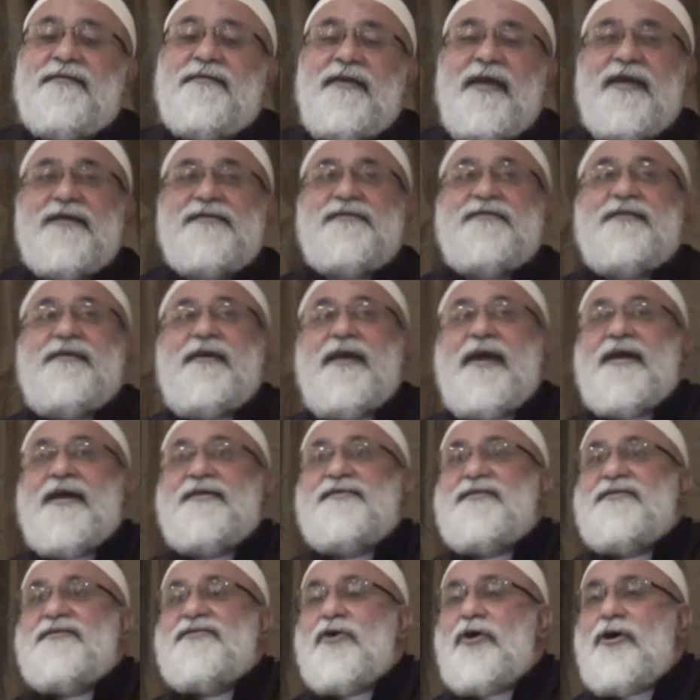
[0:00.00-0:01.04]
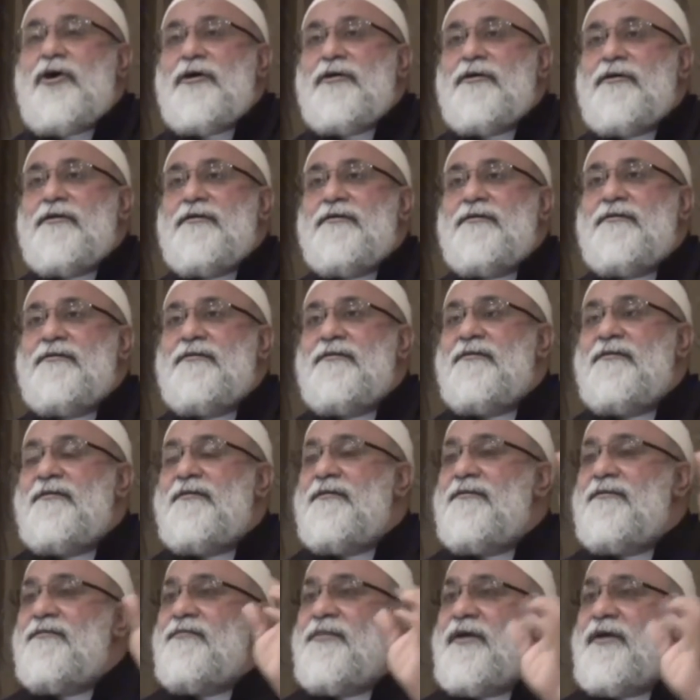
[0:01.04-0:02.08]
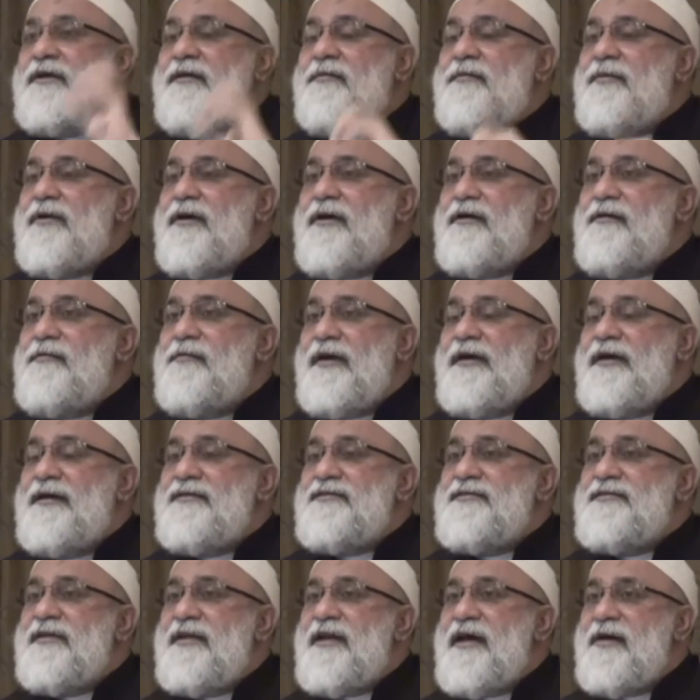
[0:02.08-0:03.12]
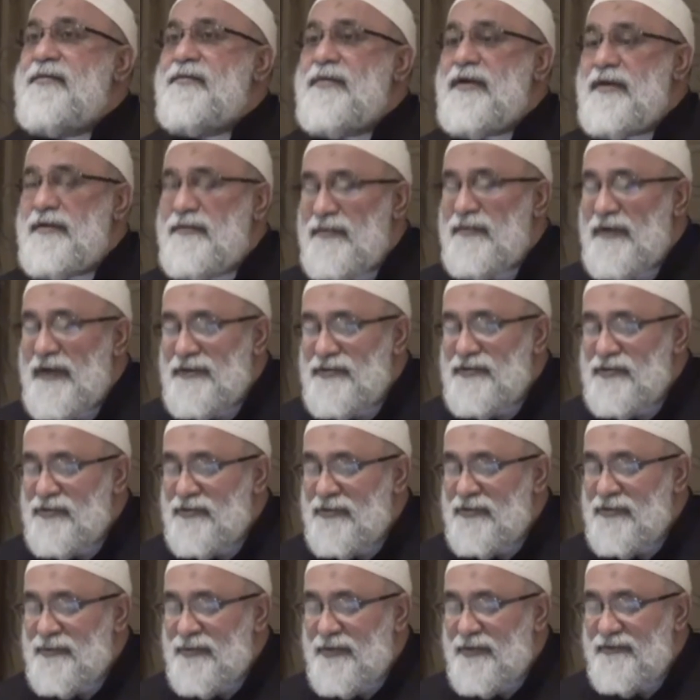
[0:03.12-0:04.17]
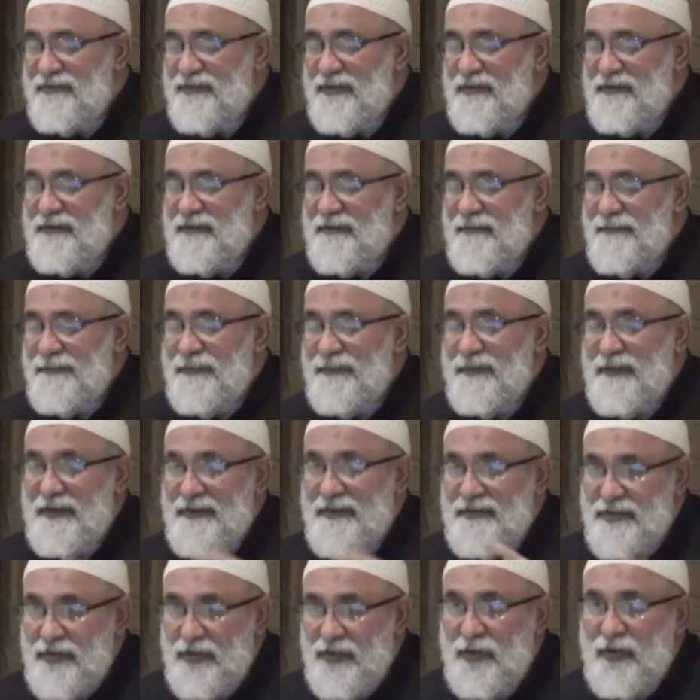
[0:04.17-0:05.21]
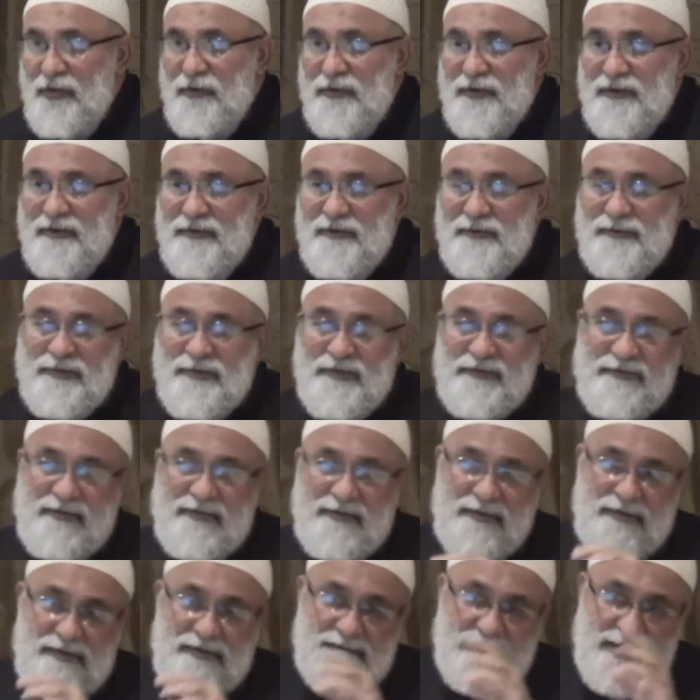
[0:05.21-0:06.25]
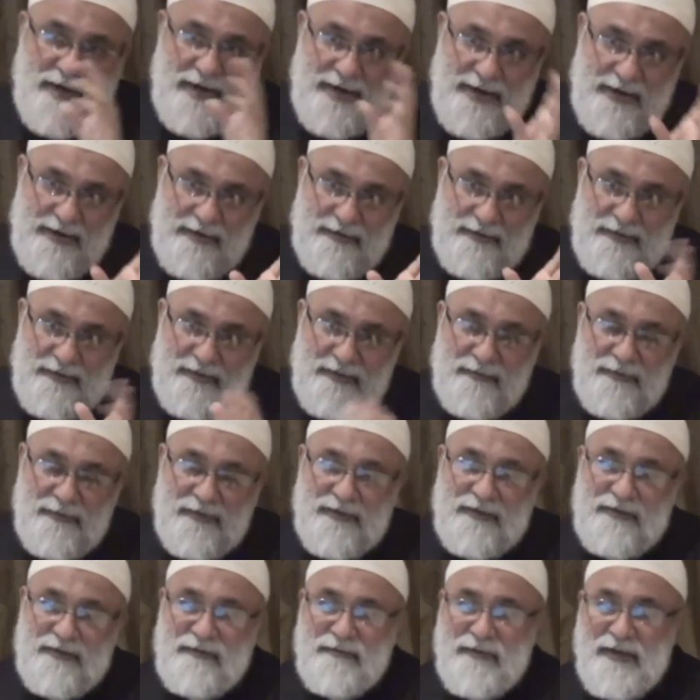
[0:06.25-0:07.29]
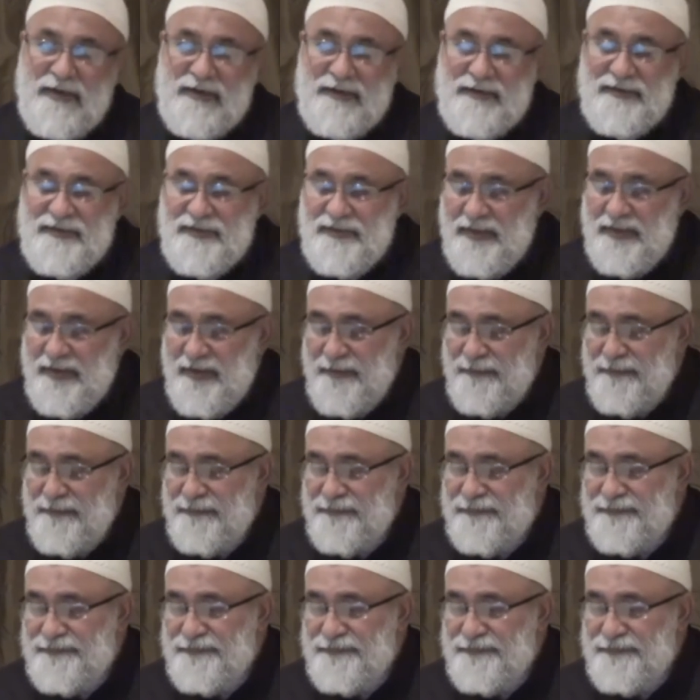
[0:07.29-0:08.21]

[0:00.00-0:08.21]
yes, he has his honor, but Ibrahim alayhi salam in relation to the Prophet, is lower, the Prophet is higher than Ibrahim alayhi salam.